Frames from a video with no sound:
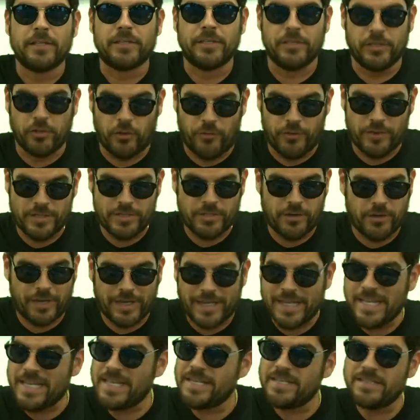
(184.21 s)
You know, these are
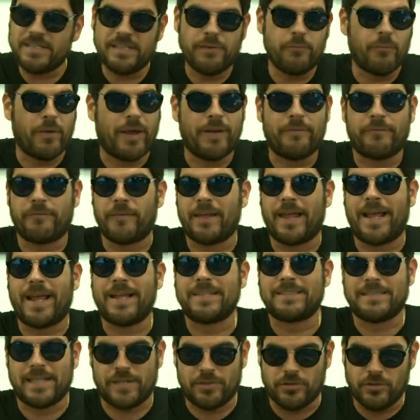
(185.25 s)
easy red
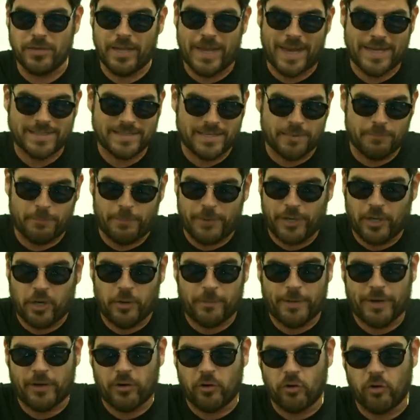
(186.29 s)
flags that you guys can pick
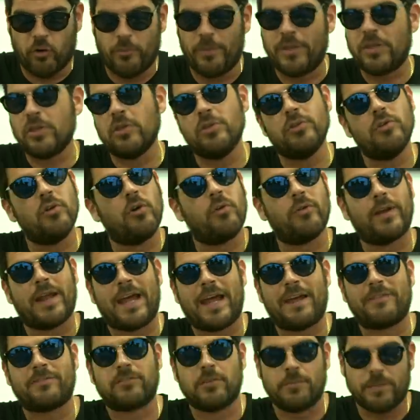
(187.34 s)
up at home and you don't
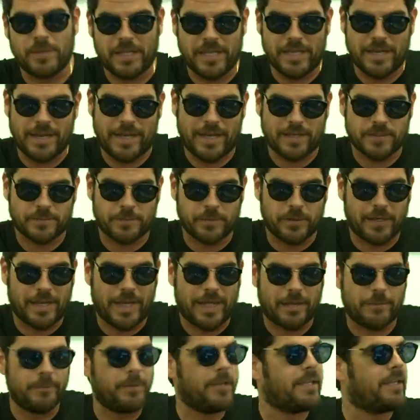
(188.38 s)
have to be an expert
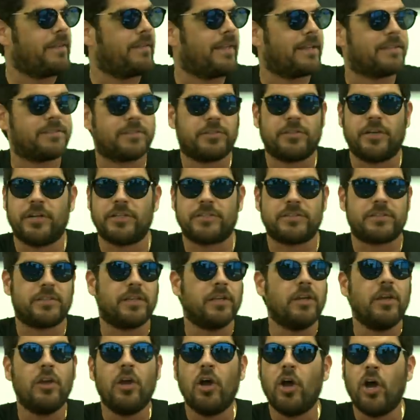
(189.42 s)
like me that's touched
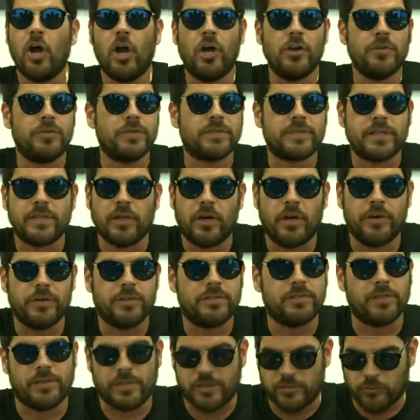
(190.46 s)
hundreds and
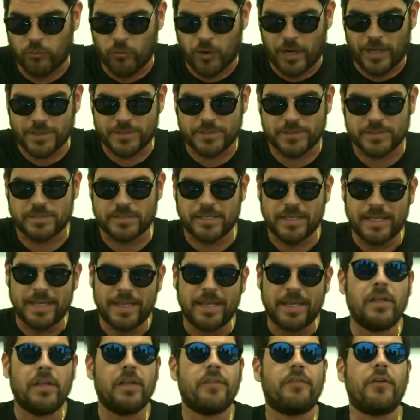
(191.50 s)
hundreds of these watches.
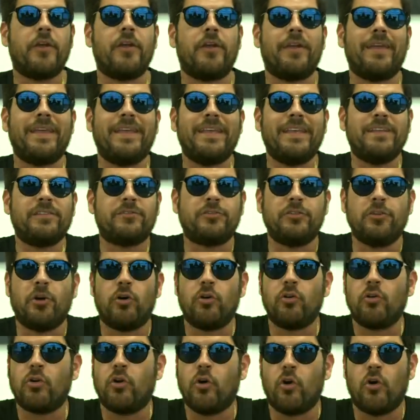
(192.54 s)
There is
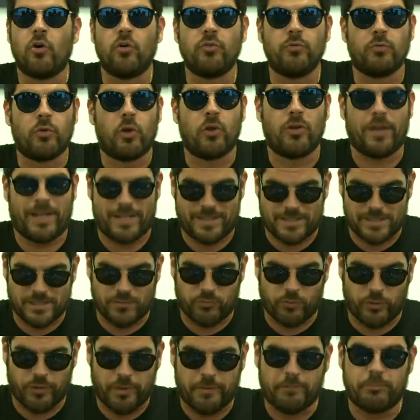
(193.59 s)
no gold
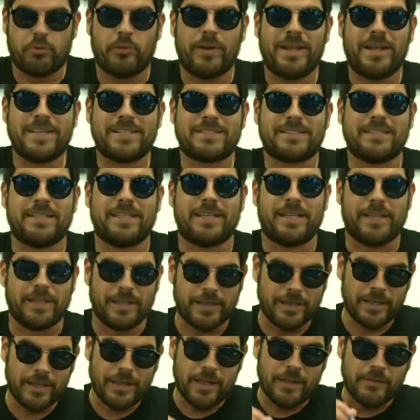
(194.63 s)
Rolexes where the bracelet,
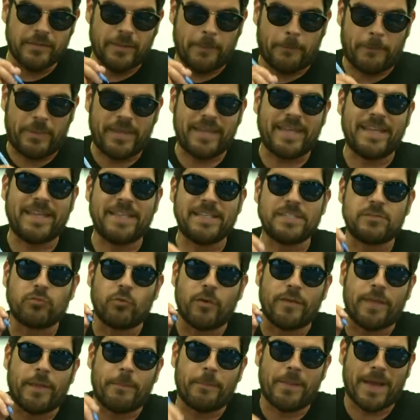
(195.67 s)
the pins
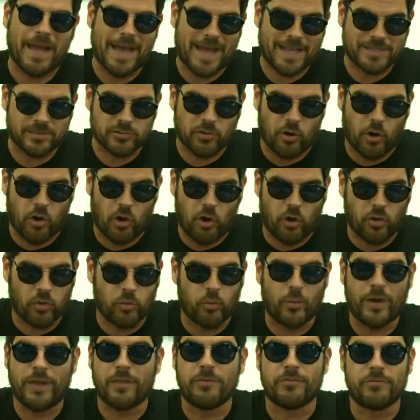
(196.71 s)
where they pass all the
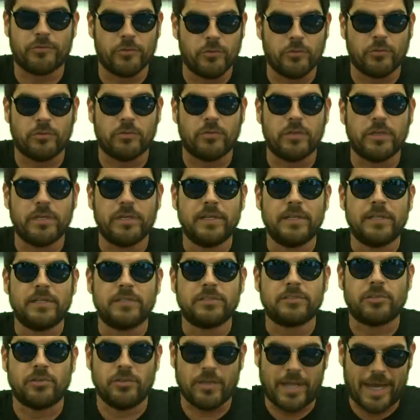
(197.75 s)
way through.
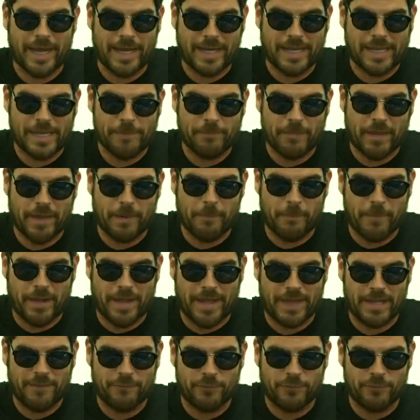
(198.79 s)
So you gotta keep that in mind.